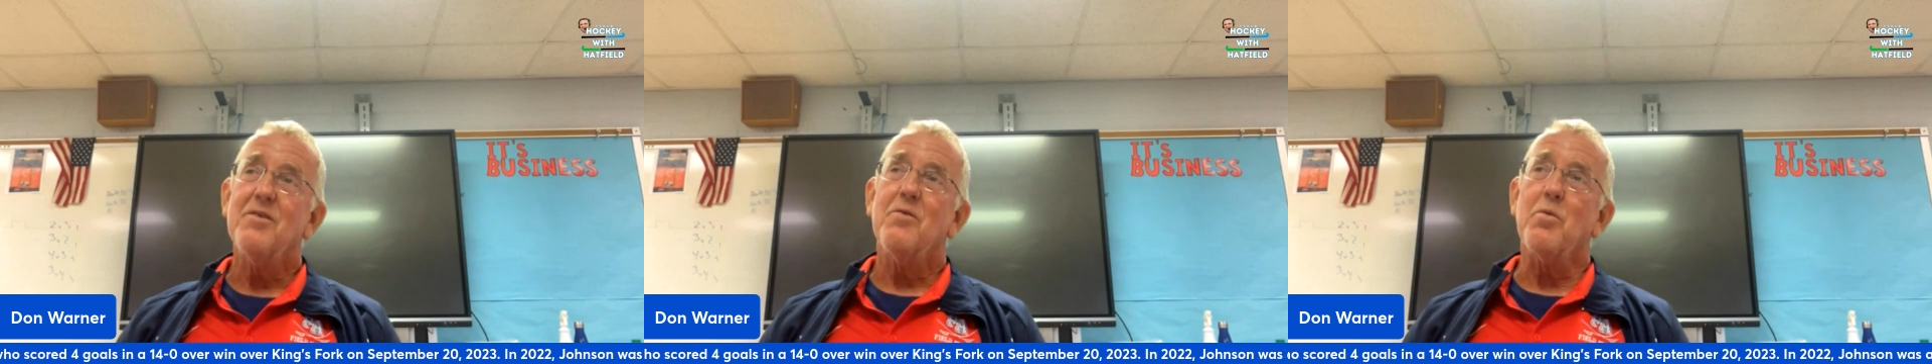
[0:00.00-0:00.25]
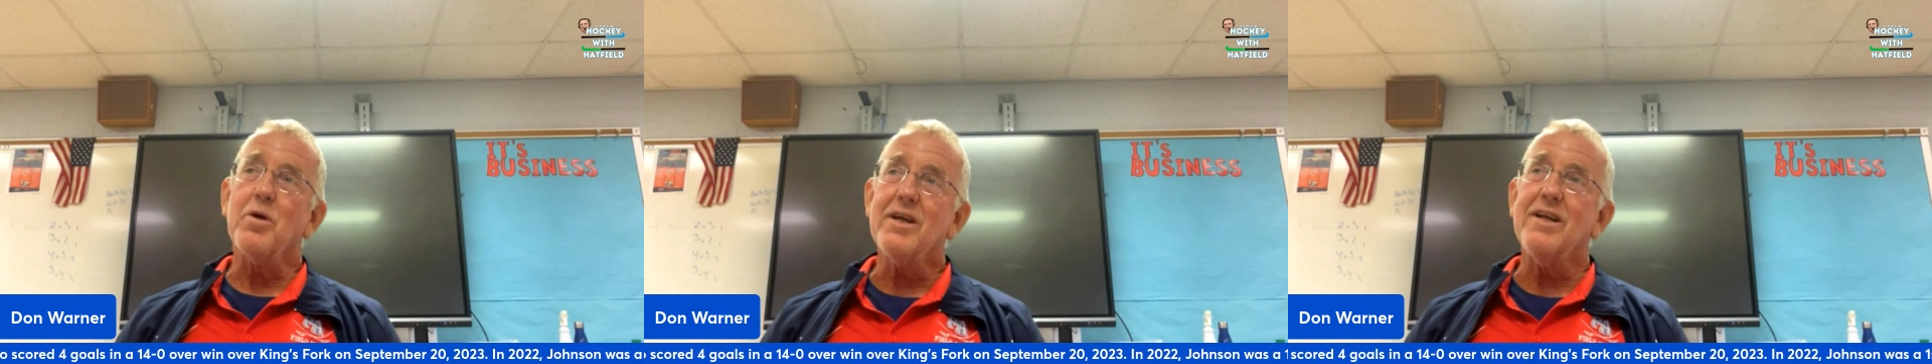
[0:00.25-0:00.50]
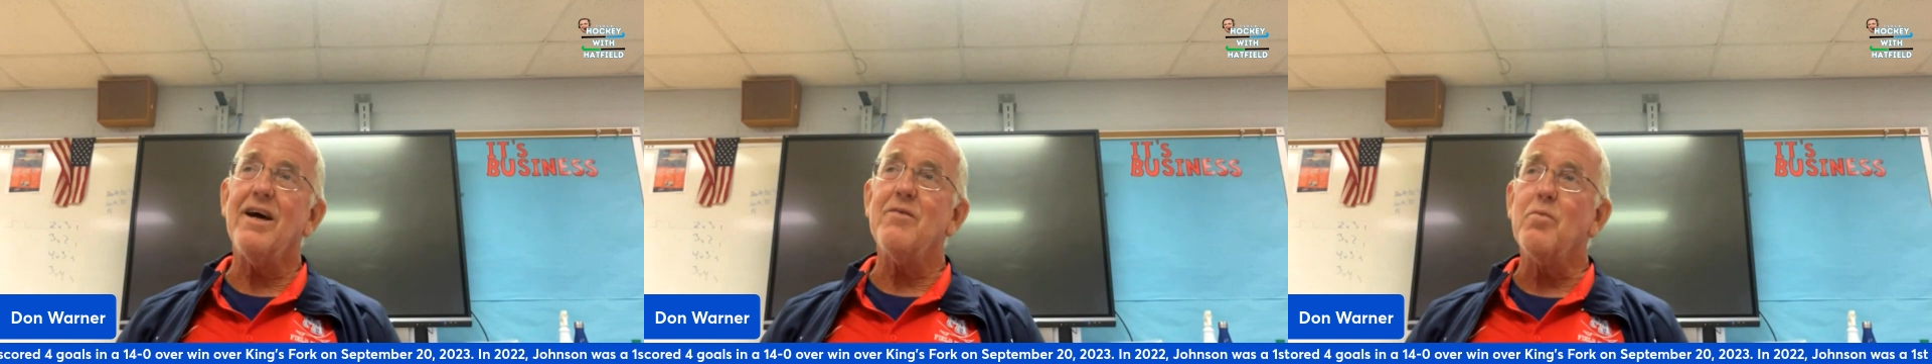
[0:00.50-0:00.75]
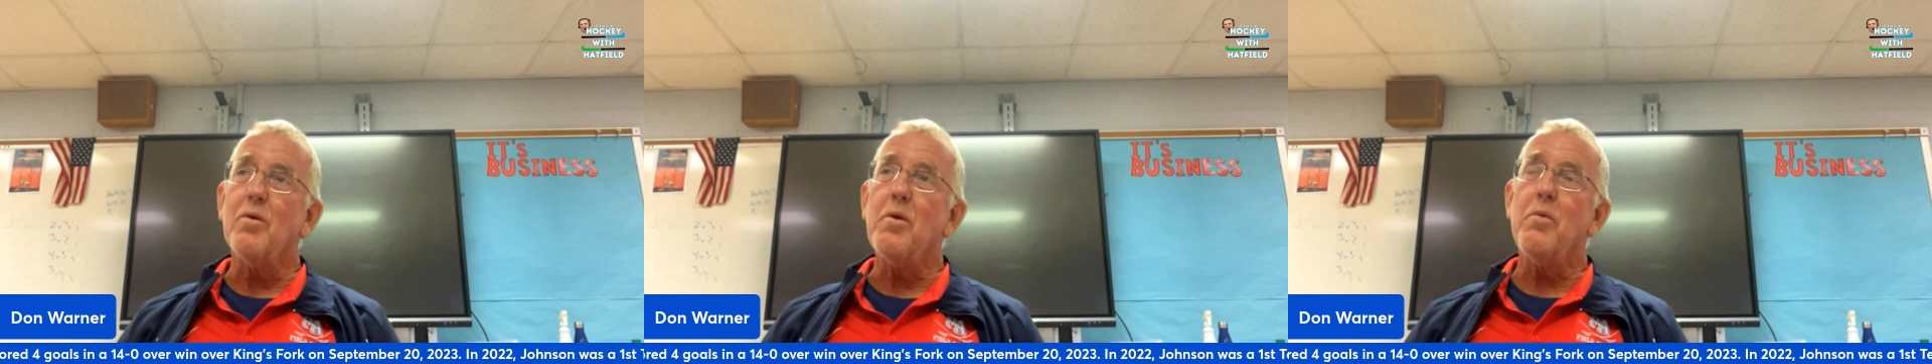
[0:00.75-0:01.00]
working
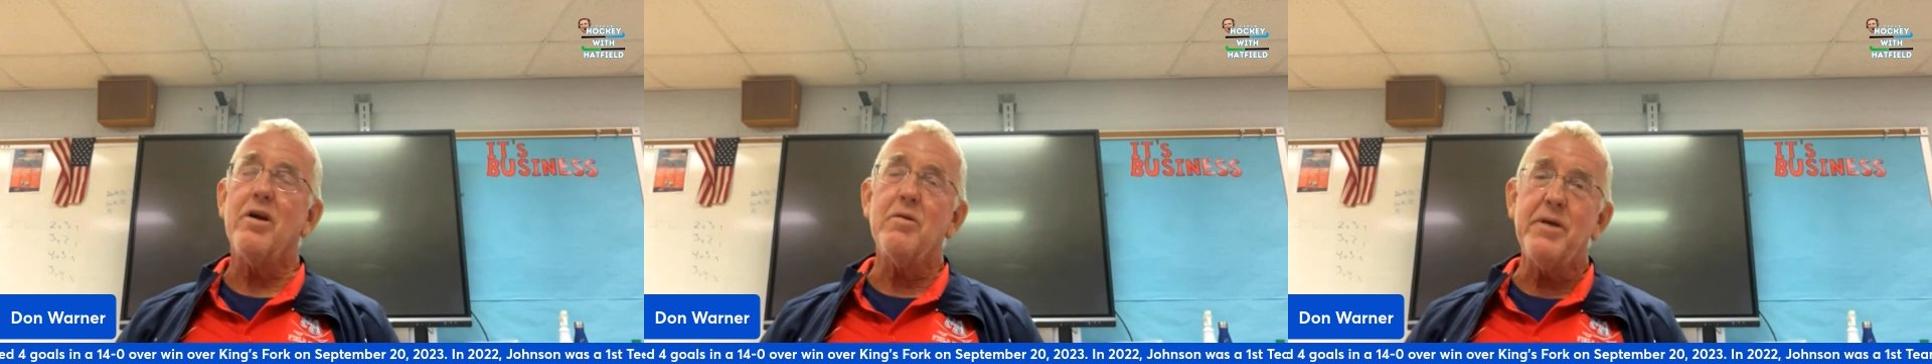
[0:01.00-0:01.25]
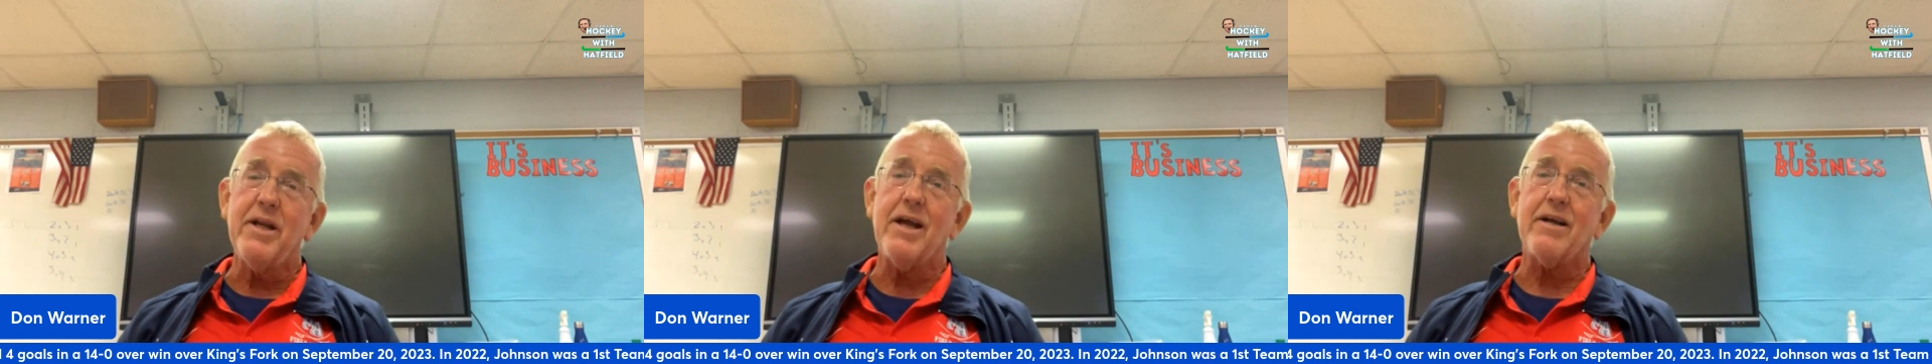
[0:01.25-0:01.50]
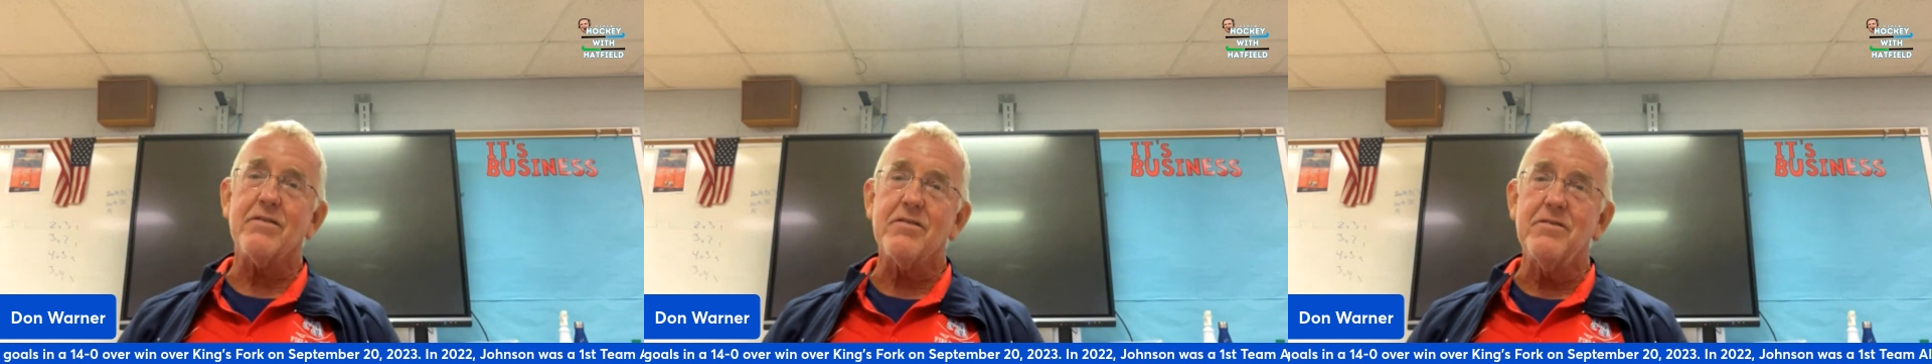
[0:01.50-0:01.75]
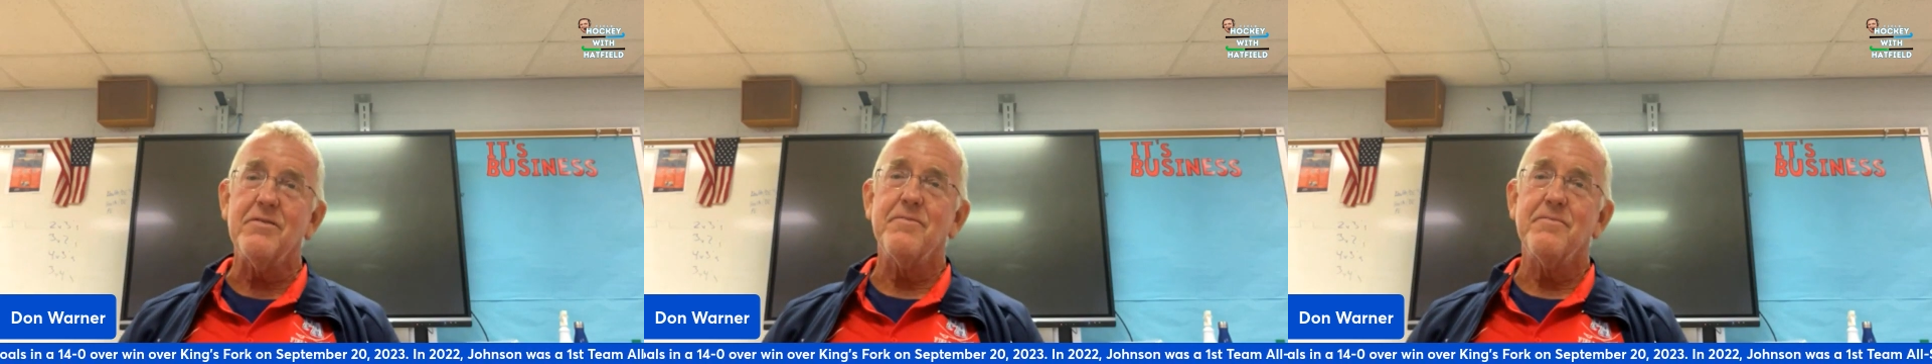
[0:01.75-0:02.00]
on where we want to be next